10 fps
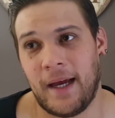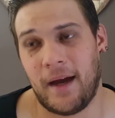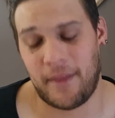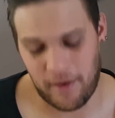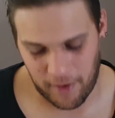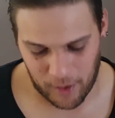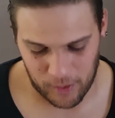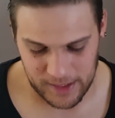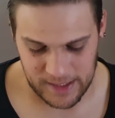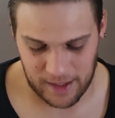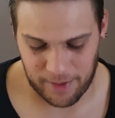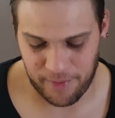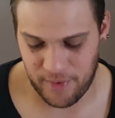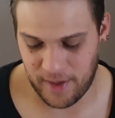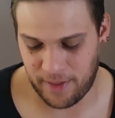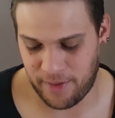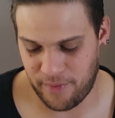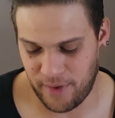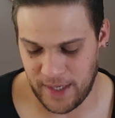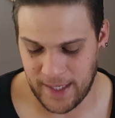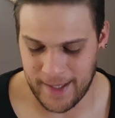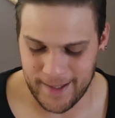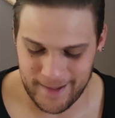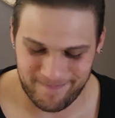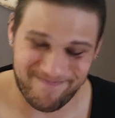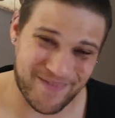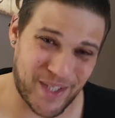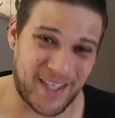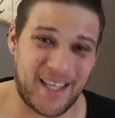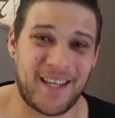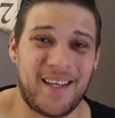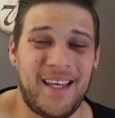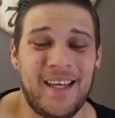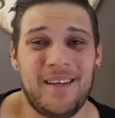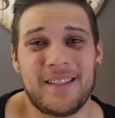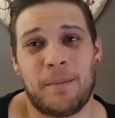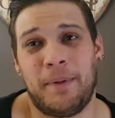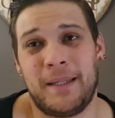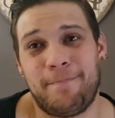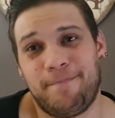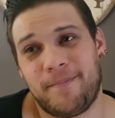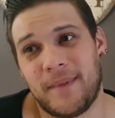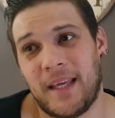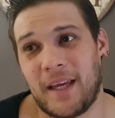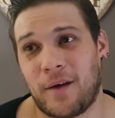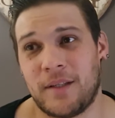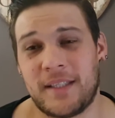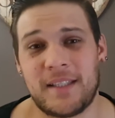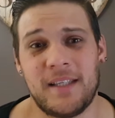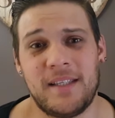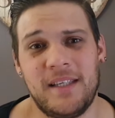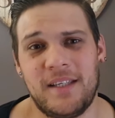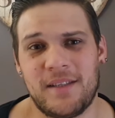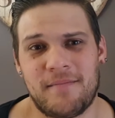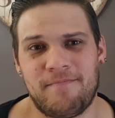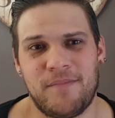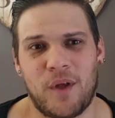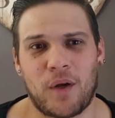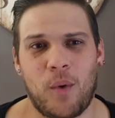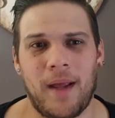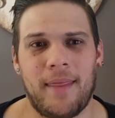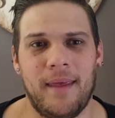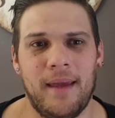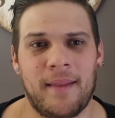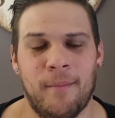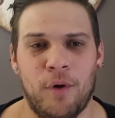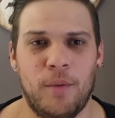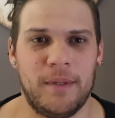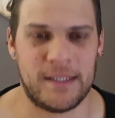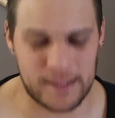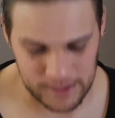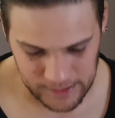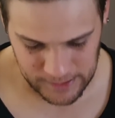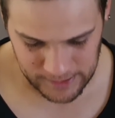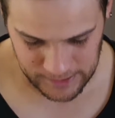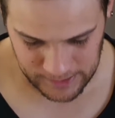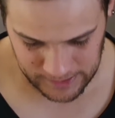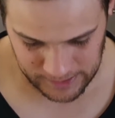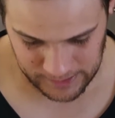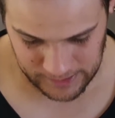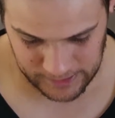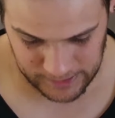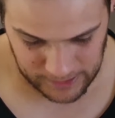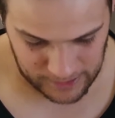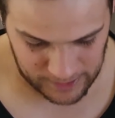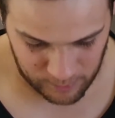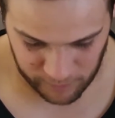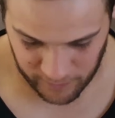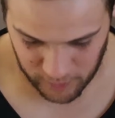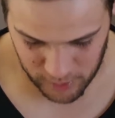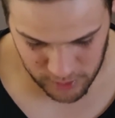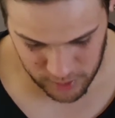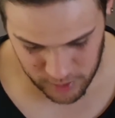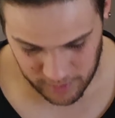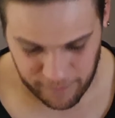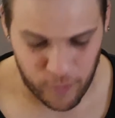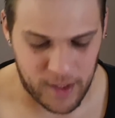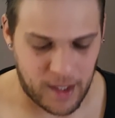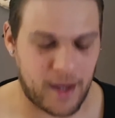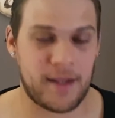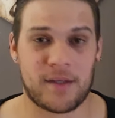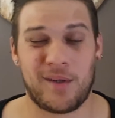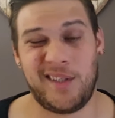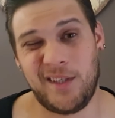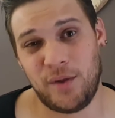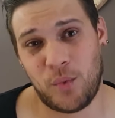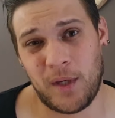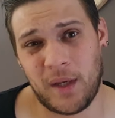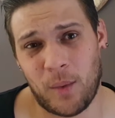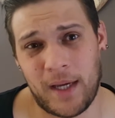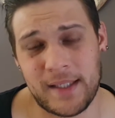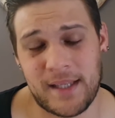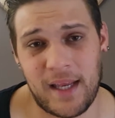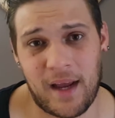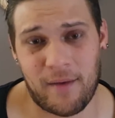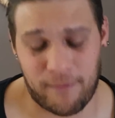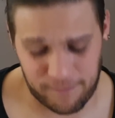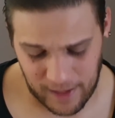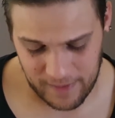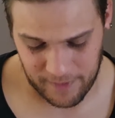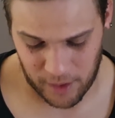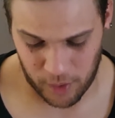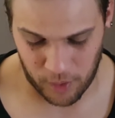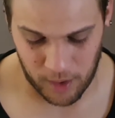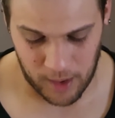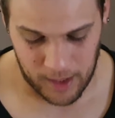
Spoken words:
Their record is now 3-3. So the Eagles, a bit, their consistency just not quite there at the moment. Then moving on, the 49ers continued winning ways. They're now 5-0.